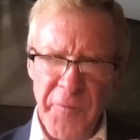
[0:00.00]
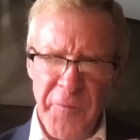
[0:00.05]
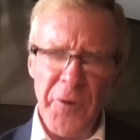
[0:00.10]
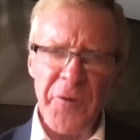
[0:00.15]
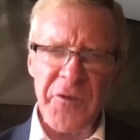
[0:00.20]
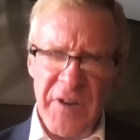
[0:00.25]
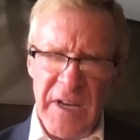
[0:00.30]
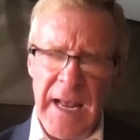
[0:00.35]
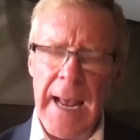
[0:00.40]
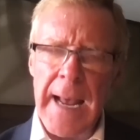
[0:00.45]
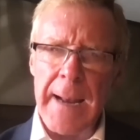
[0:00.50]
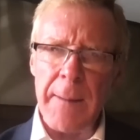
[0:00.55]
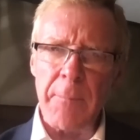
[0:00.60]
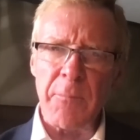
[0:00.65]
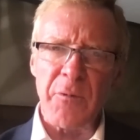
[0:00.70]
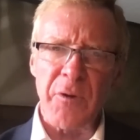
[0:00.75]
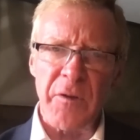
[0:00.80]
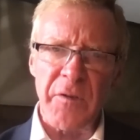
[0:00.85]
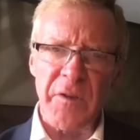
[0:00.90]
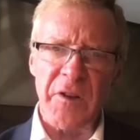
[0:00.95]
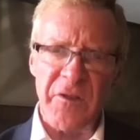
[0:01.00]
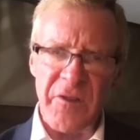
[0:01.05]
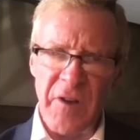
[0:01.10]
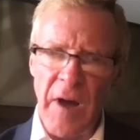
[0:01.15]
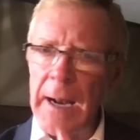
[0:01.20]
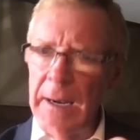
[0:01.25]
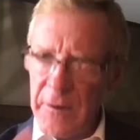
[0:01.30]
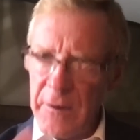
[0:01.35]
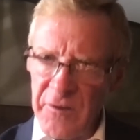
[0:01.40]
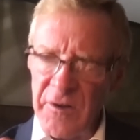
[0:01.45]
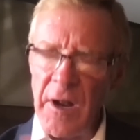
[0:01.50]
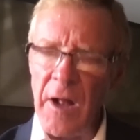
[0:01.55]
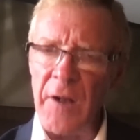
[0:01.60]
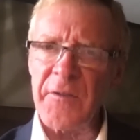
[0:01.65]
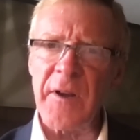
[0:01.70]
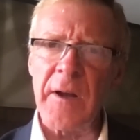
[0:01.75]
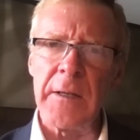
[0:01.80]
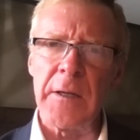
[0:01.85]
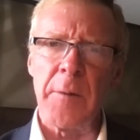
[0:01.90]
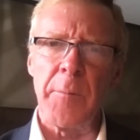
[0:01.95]
first came to these islands and
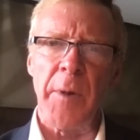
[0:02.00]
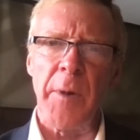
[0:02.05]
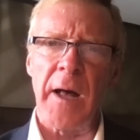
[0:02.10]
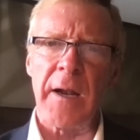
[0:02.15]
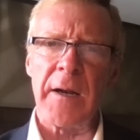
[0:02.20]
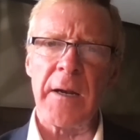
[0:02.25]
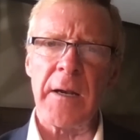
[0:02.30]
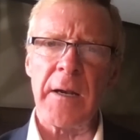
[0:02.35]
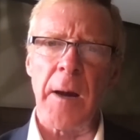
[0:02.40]
i'll tell you about